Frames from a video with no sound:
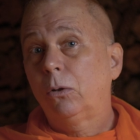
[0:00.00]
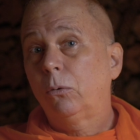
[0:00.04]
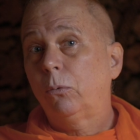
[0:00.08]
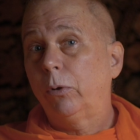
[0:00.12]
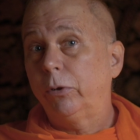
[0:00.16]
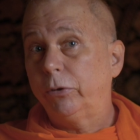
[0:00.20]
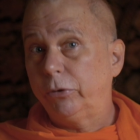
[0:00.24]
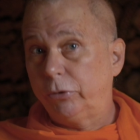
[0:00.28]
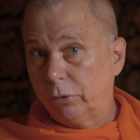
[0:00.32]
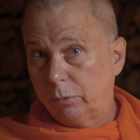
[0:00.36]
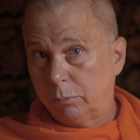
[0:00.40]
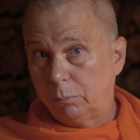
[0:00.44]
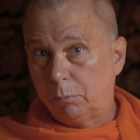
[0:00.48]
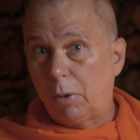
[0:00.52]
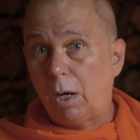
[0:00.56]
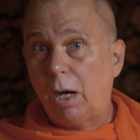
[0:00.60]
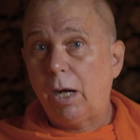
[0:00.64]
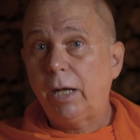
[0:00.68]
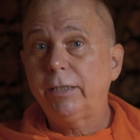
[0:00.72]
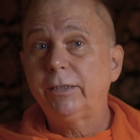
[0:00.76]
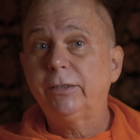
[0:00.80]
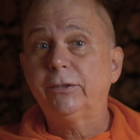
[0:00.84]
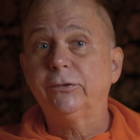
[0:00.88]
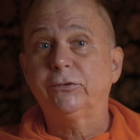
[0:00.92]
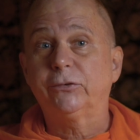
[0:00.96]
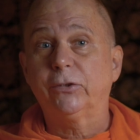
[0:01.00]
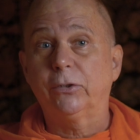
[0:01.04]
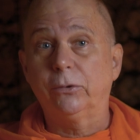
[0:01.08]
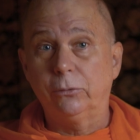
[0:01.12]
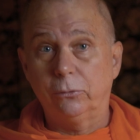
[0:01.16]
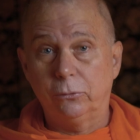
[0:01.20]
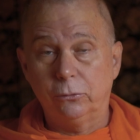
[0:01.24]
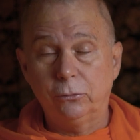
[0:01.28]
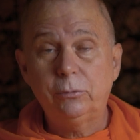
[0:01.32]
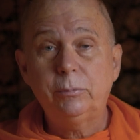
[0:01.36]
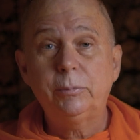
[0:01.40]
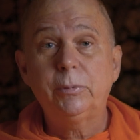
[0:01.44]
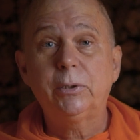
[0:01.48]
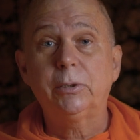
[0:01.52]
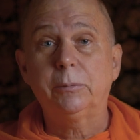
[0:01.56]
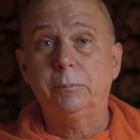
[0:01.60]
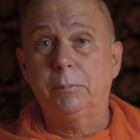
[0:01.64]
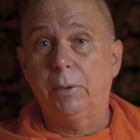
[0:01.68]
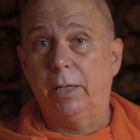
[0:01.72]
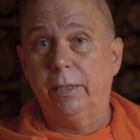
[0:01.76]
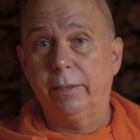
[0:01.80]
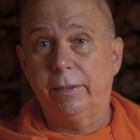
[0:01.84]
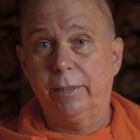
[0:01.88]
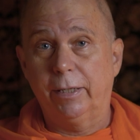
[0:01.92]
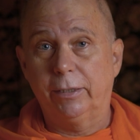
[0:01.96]
When your mind is illumined
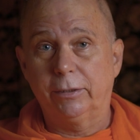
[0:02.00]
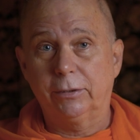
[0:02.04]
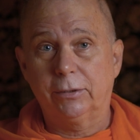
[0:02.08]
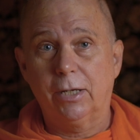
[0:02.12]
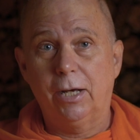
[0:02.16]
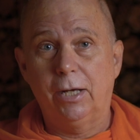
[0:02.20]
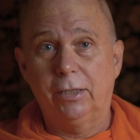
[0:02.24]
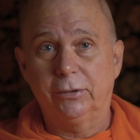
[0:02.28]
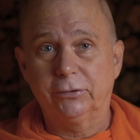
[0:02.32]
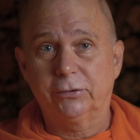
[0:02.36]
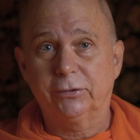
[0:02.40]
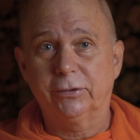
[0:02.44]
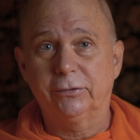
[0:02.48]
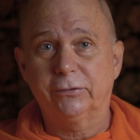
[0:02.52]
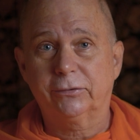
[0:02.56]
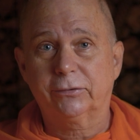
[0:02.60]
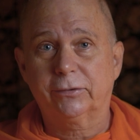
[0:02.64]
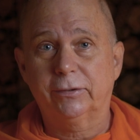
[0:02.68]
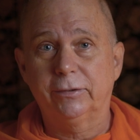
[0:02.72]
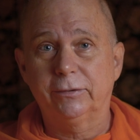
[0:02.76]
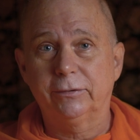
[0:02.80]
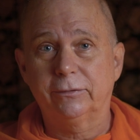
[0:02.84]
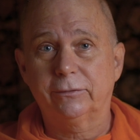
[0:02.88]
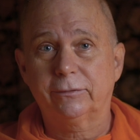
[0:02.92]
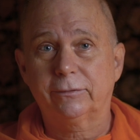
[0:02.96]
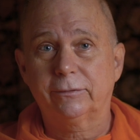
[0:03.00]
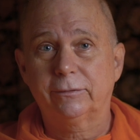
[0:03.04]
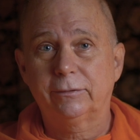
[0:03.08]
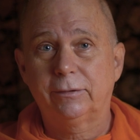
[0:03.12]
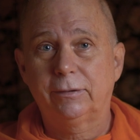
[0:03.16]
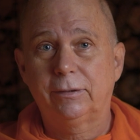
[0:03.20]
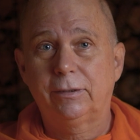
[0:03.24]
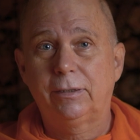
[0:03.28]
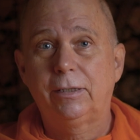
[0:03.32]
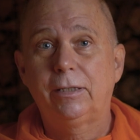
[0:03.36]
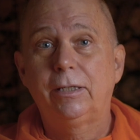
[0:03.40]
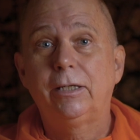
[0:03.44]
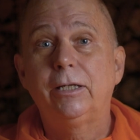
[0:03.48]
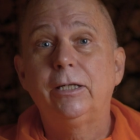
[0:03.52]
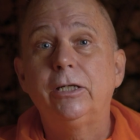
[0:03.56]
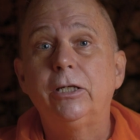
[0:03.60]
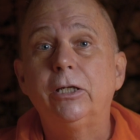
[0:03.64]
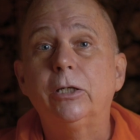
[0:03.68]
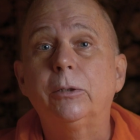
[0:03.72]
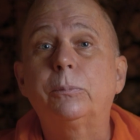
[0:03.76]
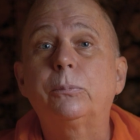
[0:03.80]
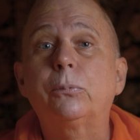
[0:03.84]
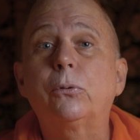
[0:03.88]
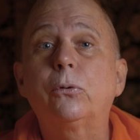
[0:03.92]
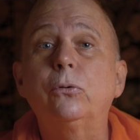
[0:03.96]
by that consciousness,
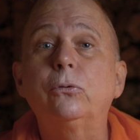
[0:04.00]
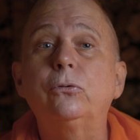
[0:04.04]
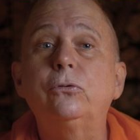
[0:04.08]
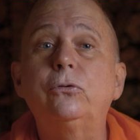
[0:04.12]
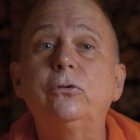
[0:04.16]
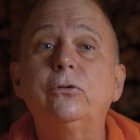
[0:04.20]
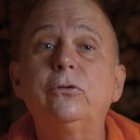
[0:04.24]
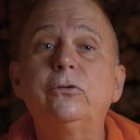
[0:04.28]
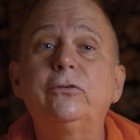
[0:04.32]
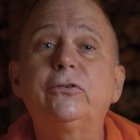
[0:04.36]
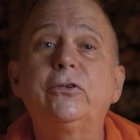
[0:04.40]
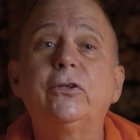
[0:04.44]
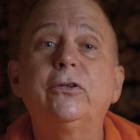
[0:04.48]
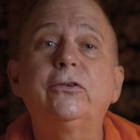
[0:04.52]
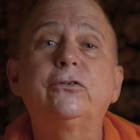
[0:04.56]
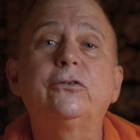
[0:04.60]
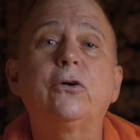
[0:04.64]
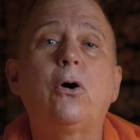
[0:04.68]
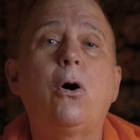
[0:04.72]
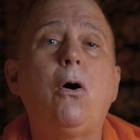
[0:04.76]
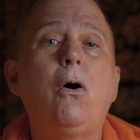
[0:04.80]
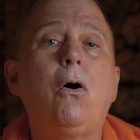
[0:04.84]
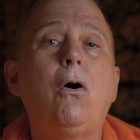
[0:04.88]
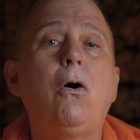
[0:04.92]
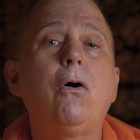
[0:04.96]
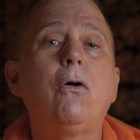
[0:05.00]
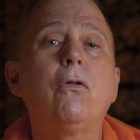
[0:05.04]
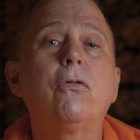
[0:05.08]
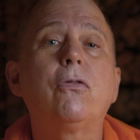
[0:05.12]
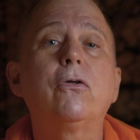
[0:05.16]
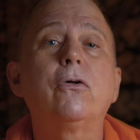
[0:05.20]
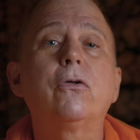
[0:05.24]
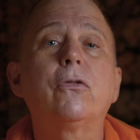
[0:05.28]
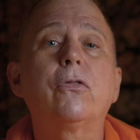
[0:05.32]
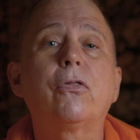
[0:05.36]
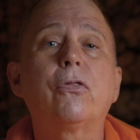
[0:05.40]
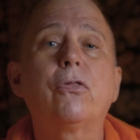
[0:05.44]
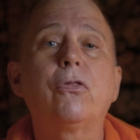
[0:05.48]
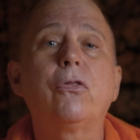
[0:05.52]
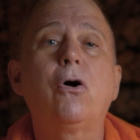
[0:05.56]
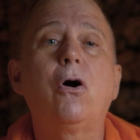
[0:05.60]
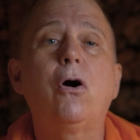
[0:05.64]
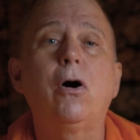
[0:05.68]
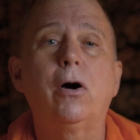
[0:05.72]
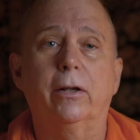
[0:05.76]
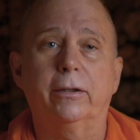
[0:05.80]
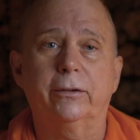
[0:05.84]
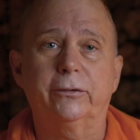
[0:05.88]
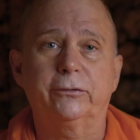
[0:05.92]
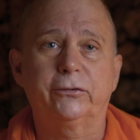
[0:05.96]
it produces all the
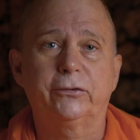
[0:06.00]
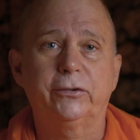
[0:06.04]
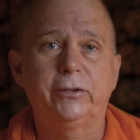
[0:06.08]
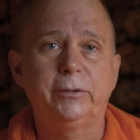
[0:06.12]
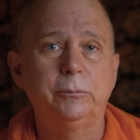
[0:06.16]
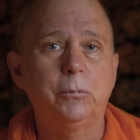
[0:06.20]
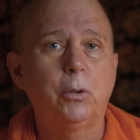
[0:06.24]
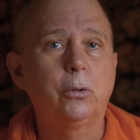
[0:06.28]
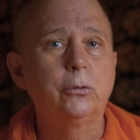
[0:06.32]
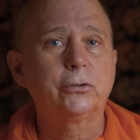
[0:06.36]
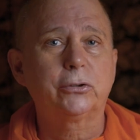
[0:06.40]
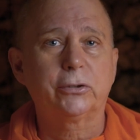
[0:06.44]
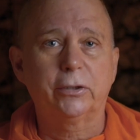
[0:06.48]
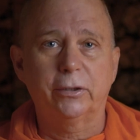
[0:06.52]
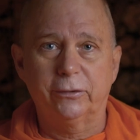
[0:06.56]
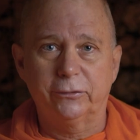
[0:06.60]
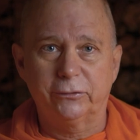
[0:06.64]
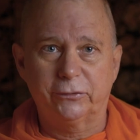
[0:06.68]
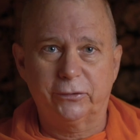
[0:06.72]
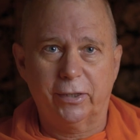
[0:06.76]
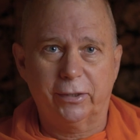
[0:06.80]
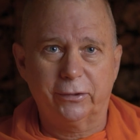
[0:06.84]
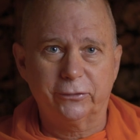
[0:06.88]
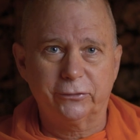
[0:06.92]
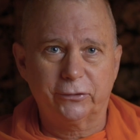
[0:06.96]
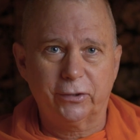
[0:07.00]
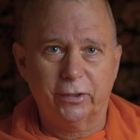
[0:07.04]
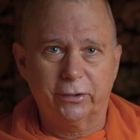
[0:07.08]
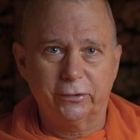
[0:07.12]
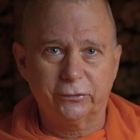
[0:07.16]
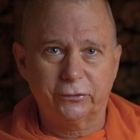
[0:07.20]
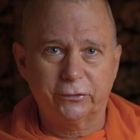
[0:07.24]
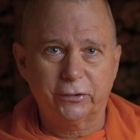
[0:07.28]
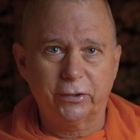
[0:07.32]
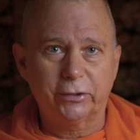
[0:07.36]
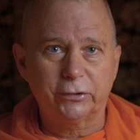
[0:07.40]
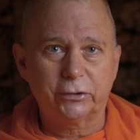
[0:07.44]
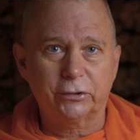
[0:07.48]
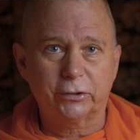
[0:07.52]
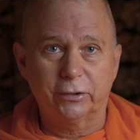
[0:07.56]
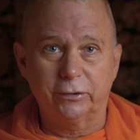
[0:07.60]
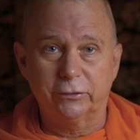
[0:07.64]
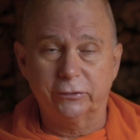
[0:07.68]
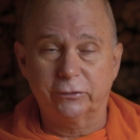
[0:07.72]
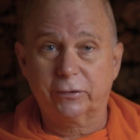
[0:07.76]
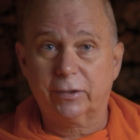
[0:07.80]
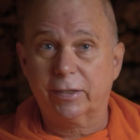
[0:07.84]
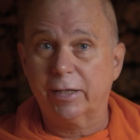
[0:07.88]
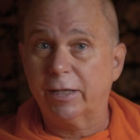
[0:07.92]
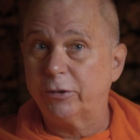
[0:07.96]
thoughts, emotions, and
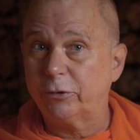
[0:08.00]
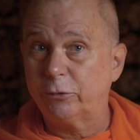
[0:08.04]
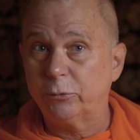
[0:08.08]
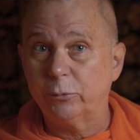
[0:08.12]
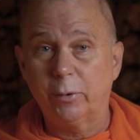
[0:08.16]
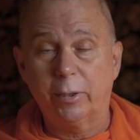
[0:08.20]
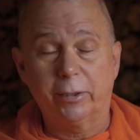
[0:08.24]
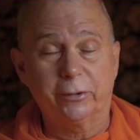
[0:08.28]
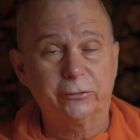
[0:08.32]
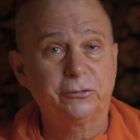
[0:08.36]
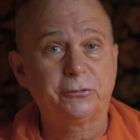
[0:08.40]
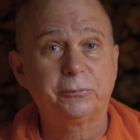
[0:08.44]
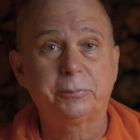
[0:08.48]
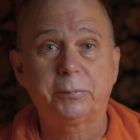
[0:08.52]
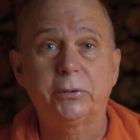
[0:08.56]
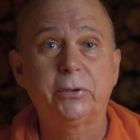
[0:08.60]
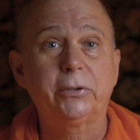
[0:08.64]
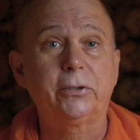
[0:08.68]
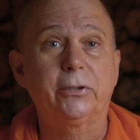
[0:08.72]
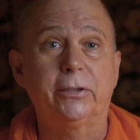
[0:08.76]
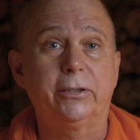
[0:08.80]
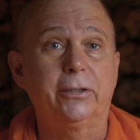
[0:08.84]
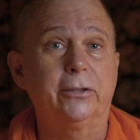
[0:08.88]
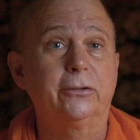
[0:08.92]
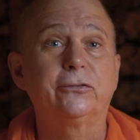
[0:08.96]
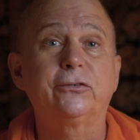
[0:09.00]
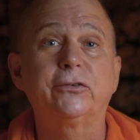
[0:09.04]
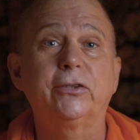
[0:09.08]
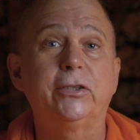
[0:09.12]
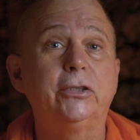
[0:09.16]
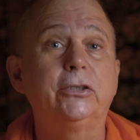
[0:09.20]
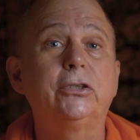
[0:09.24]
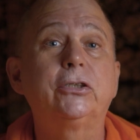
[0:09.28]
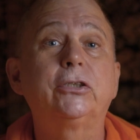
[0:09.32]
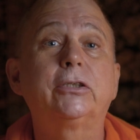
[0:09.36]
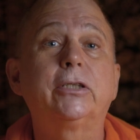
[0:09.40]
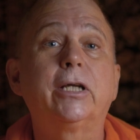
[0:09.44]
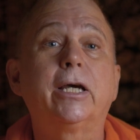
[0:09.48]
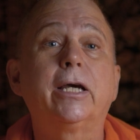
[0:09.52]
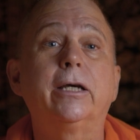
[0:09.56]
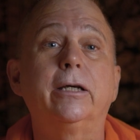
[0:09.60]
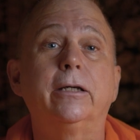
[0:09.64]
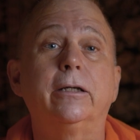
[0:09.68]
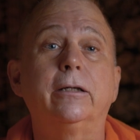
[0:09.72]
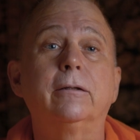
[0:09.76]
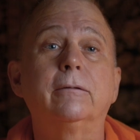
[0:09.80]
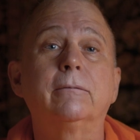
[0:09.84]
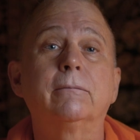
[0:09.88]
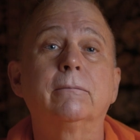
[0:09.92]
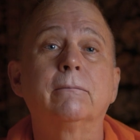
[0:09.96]
sensations that you experience each
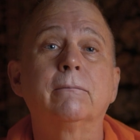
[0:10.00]
day,